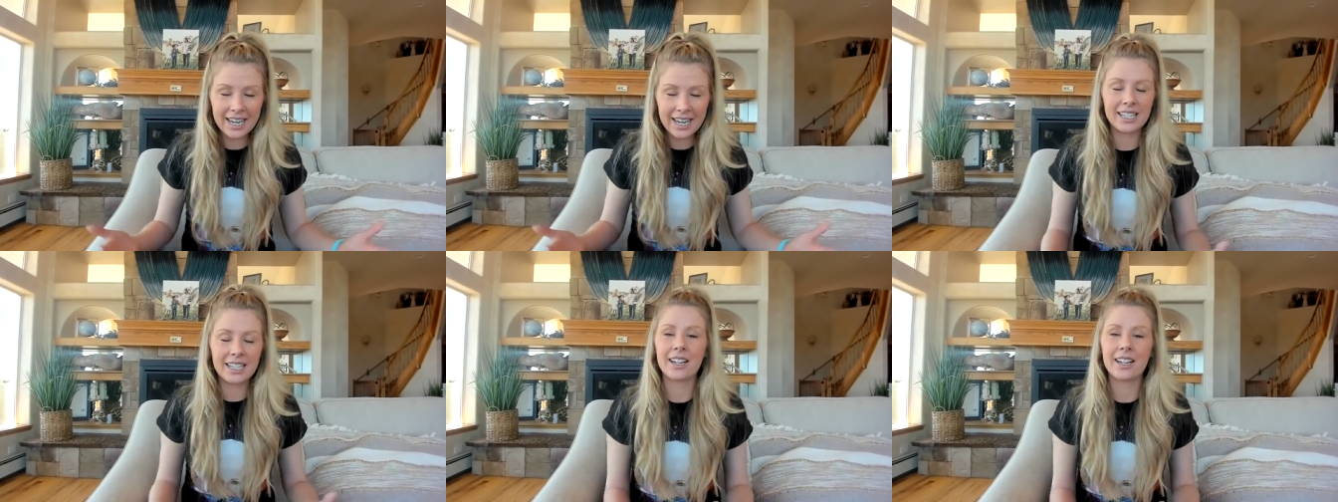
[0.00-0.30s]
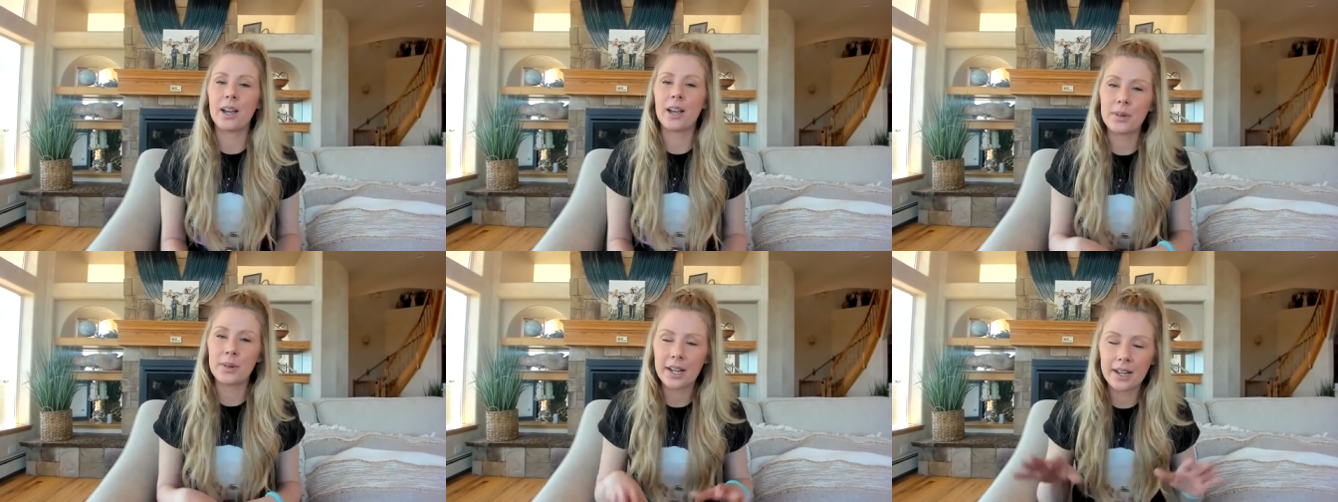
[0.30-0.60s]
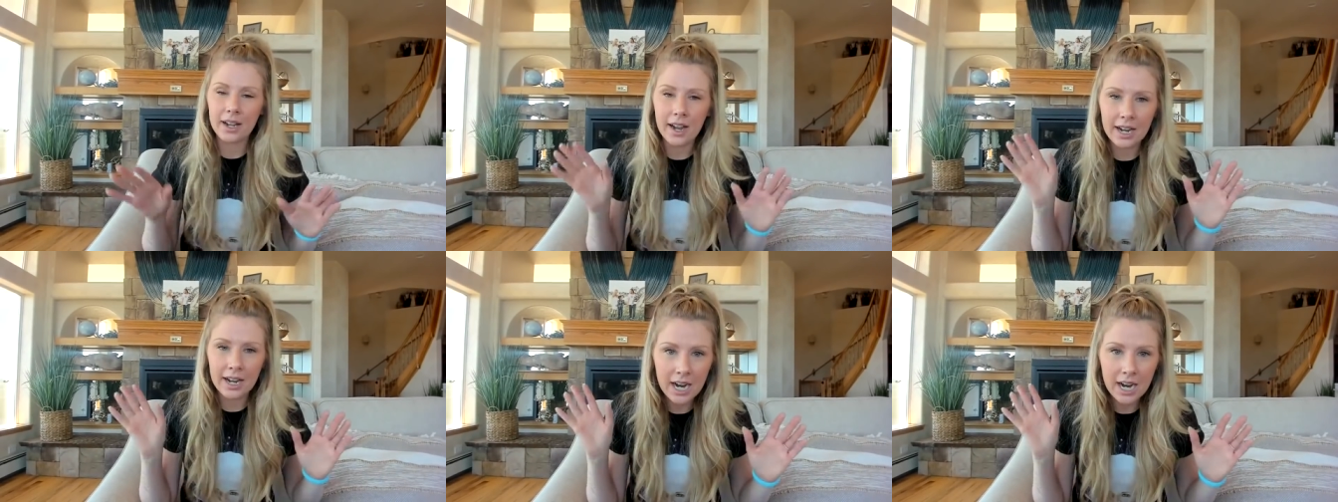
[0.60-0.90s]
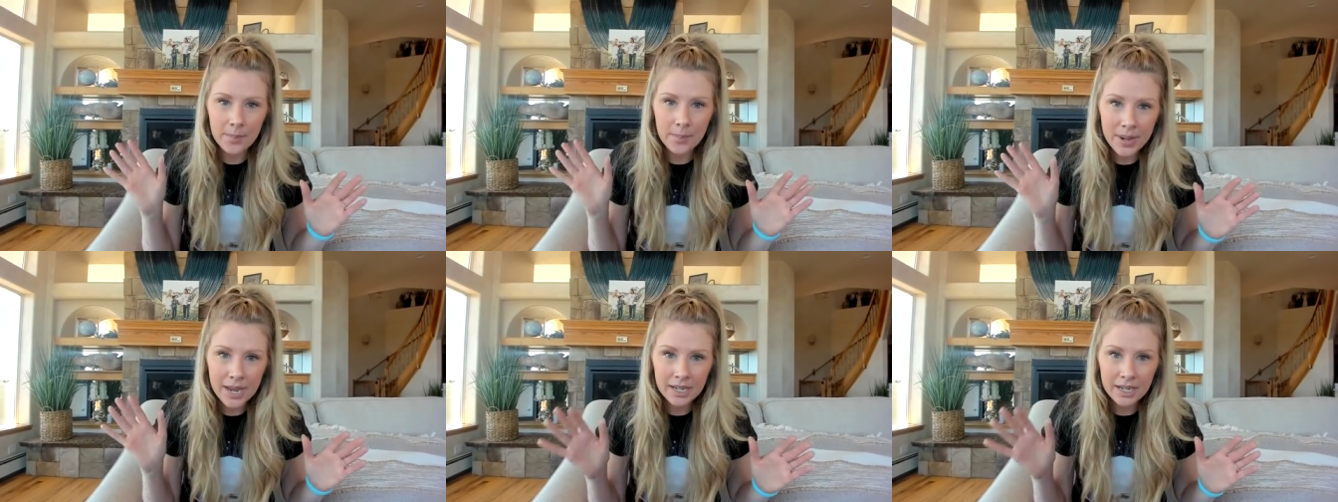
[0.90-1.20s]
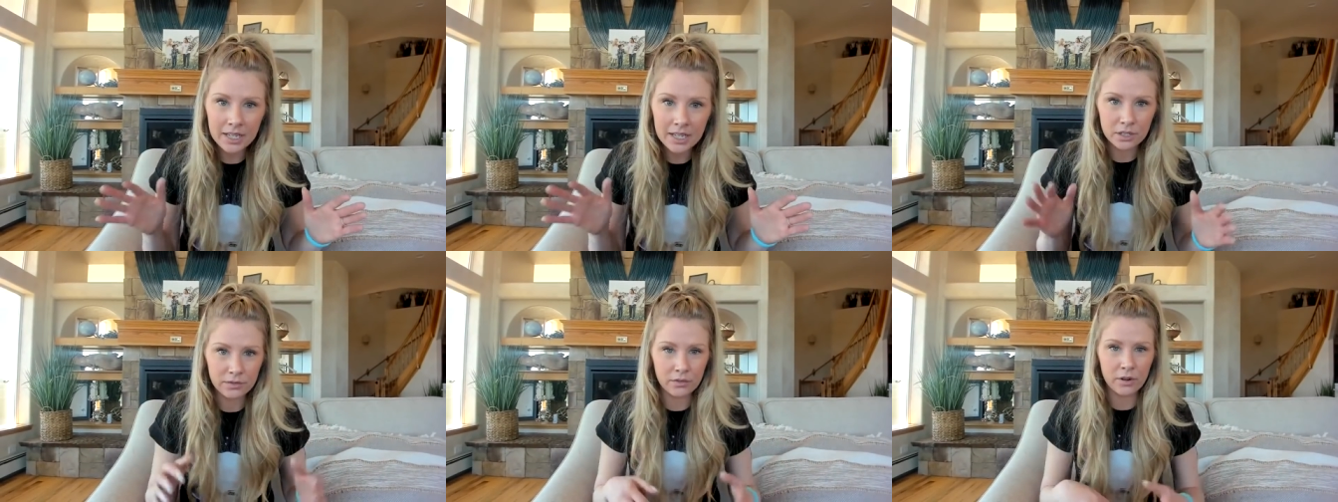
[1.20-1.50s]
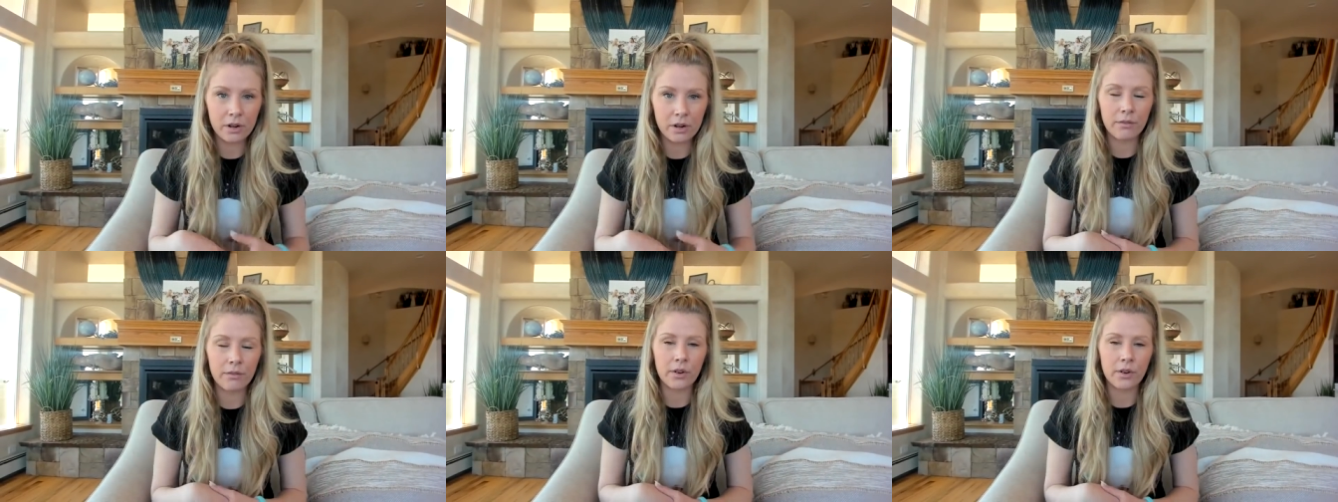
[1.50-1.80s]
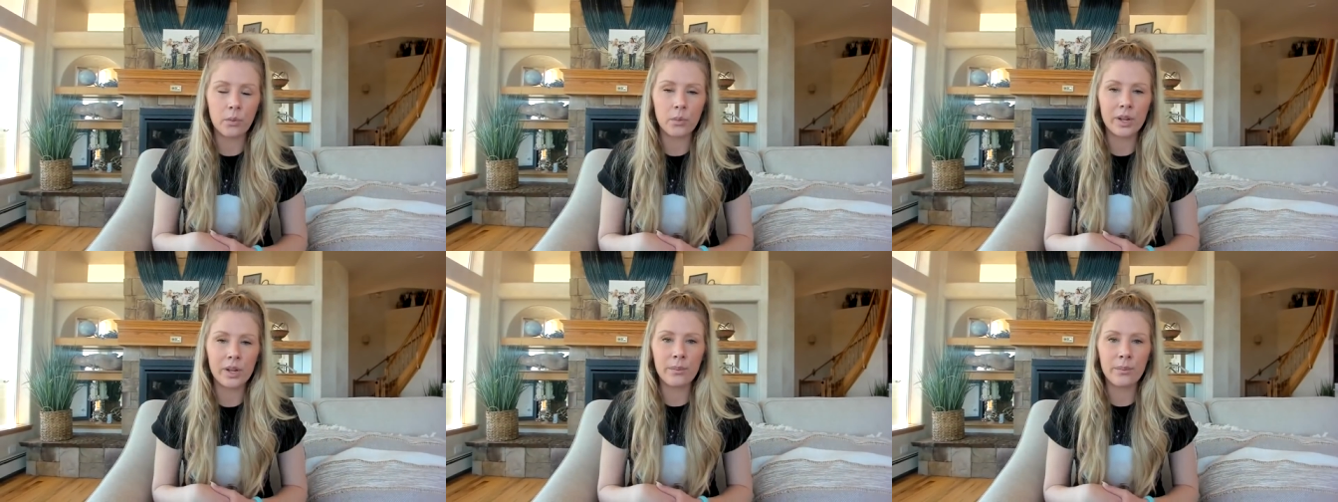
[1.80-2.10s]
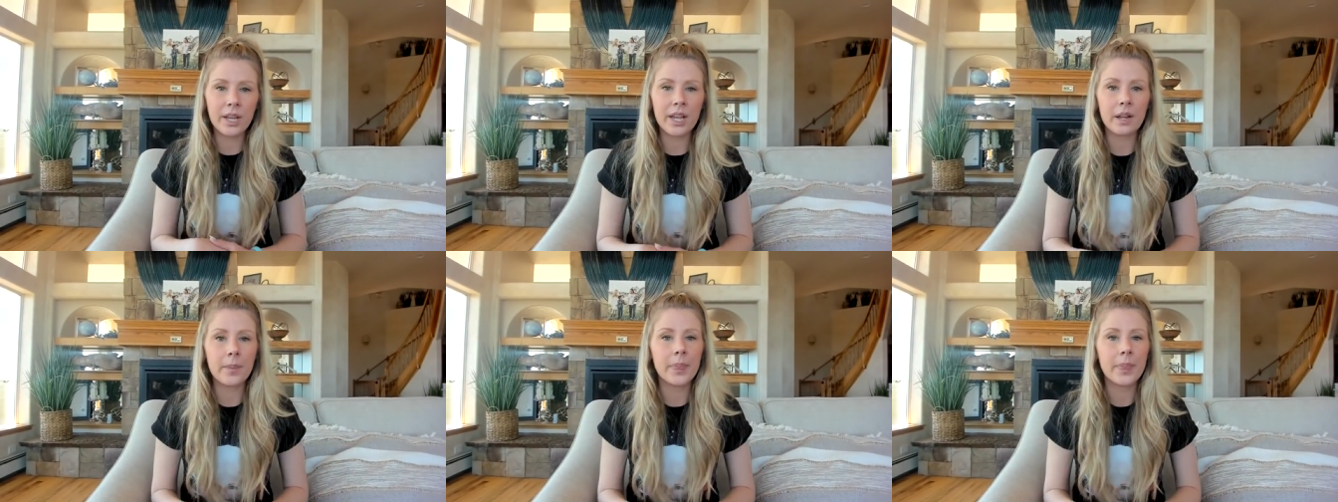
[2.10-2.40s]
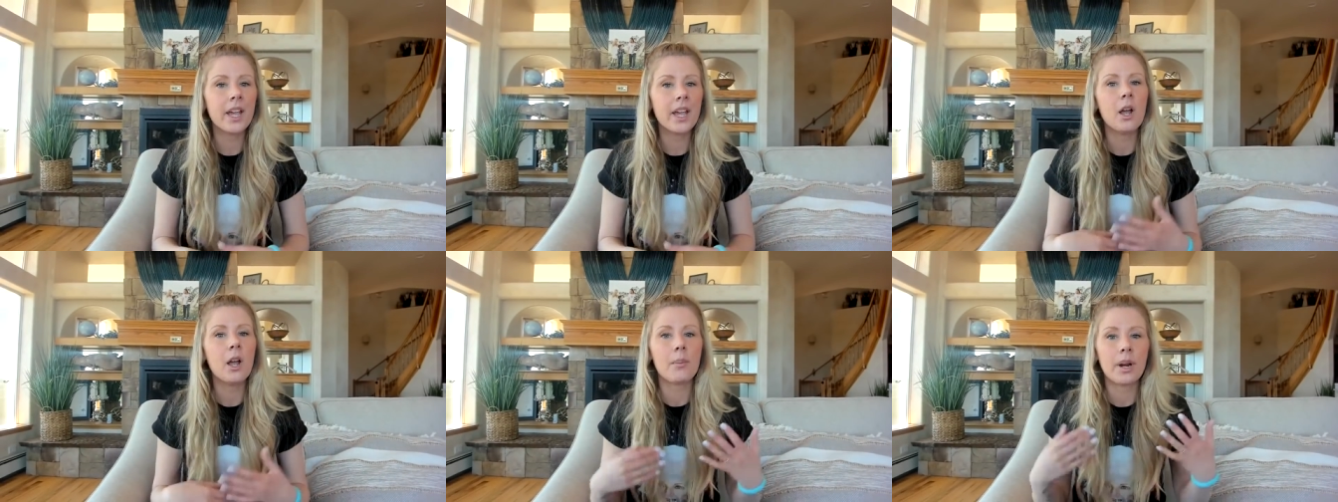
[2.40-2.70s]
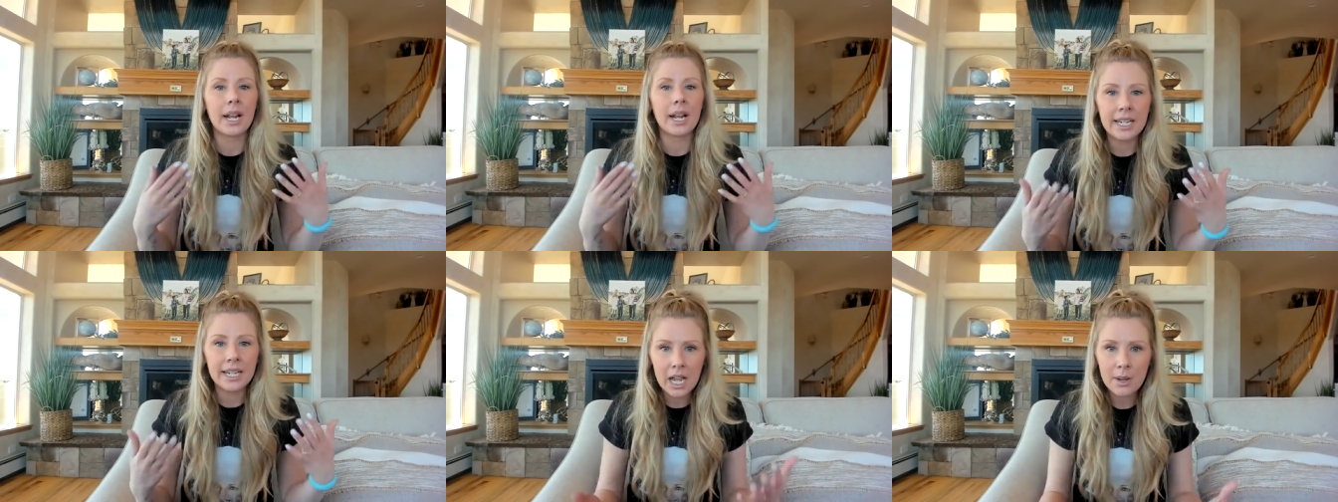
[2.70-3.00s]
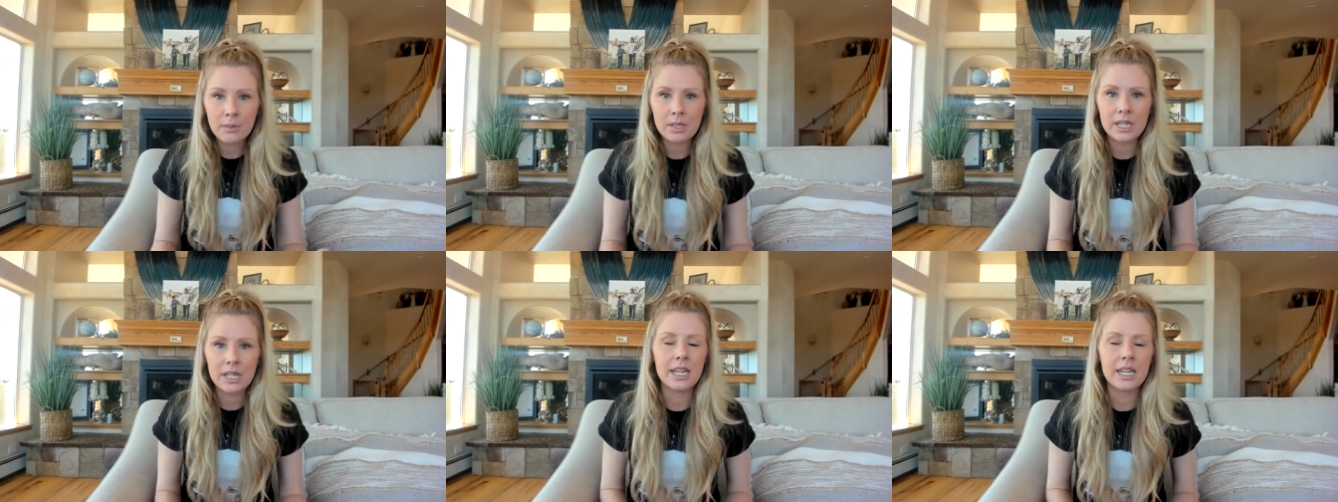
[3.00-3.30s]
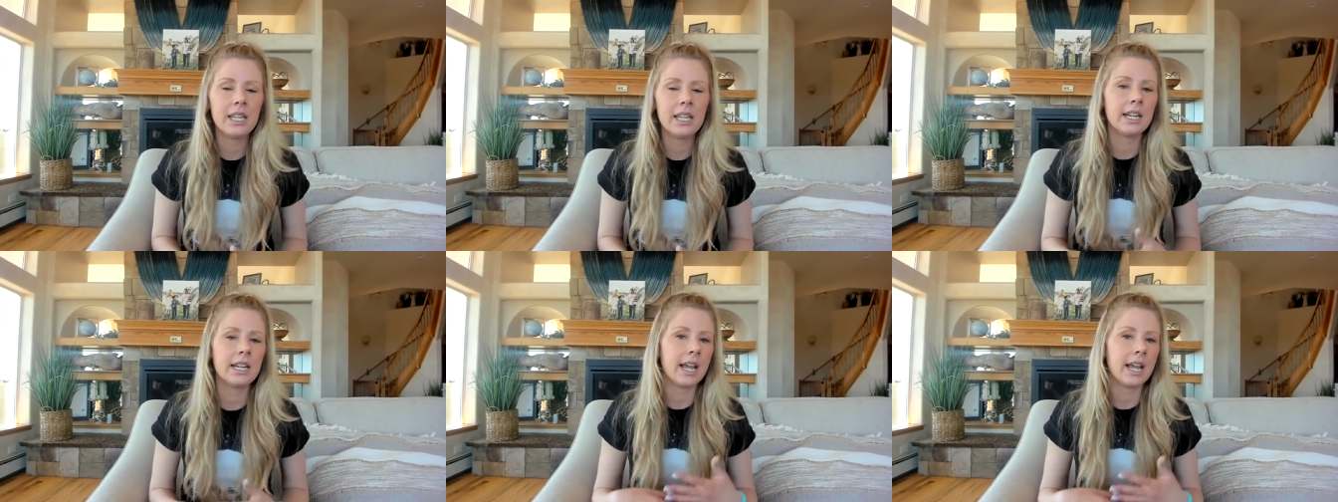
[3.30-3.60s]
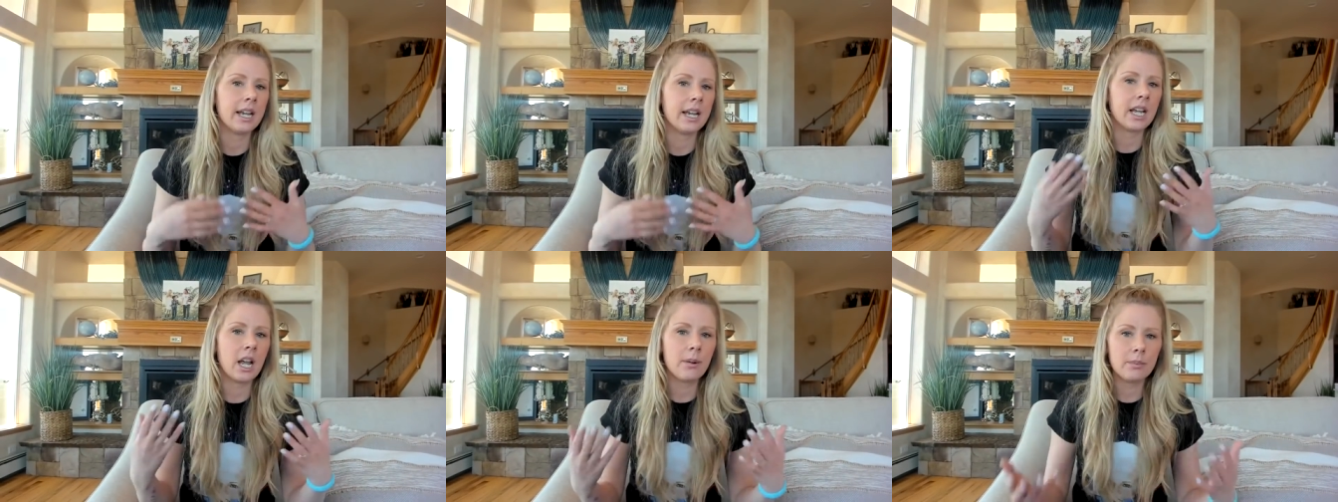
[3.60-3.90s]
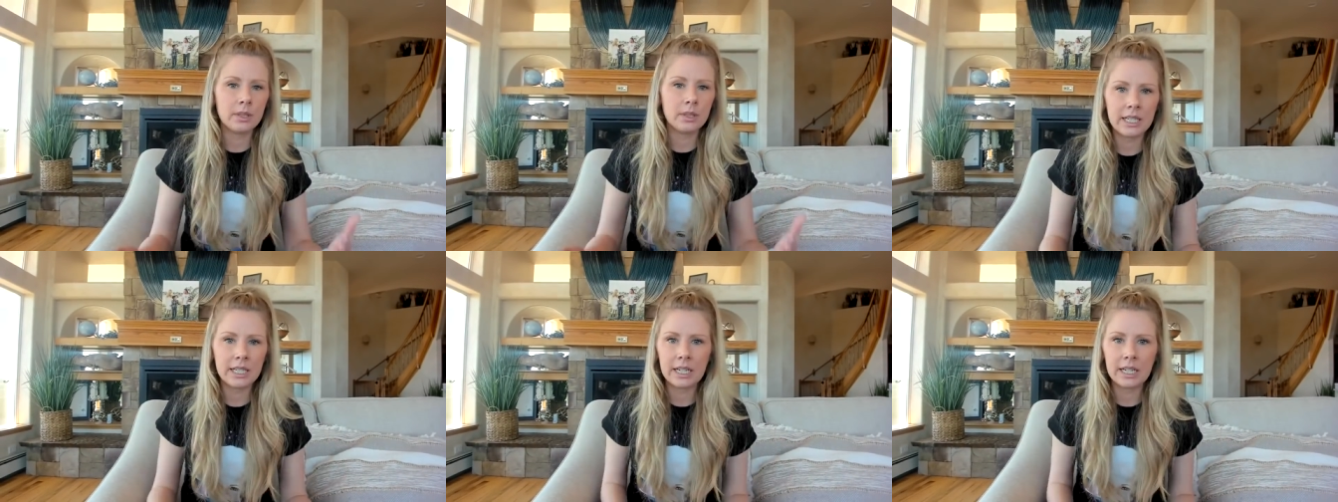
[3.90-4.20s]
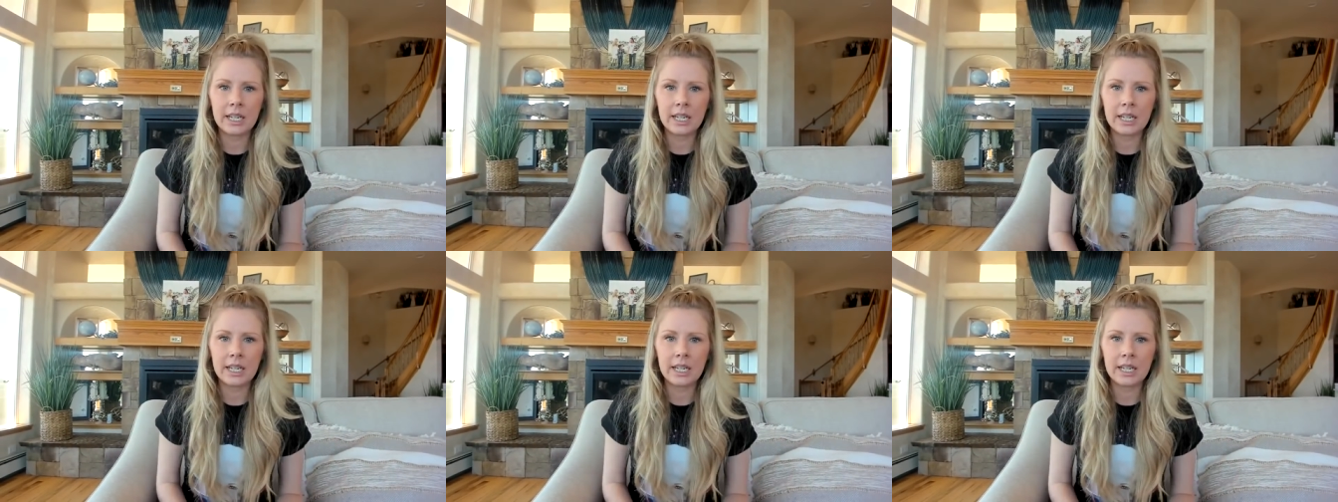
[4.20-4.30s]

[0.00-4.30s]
And I mean, I, I got backlash for it for a wee bit, but I kept healing it and kept leaning